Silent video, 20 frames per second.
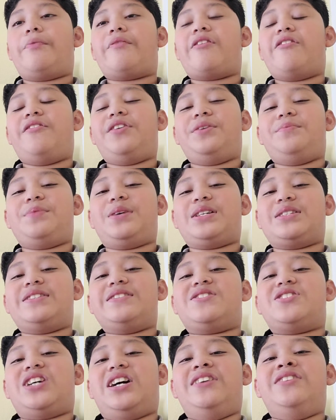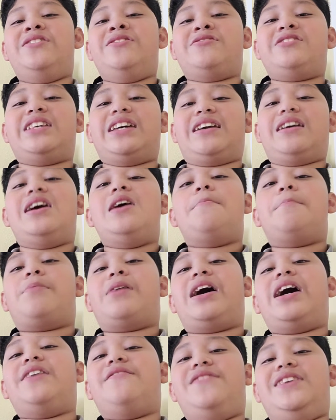probably because the channel is like
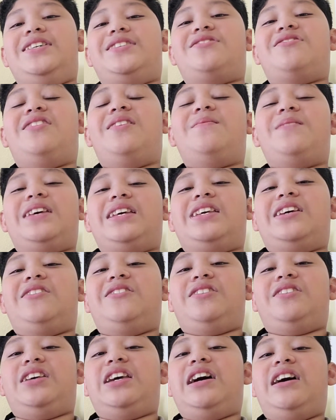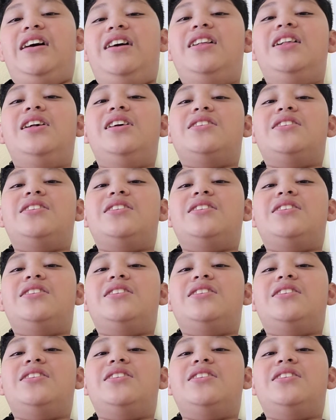private. So I'm like, yo, yeah.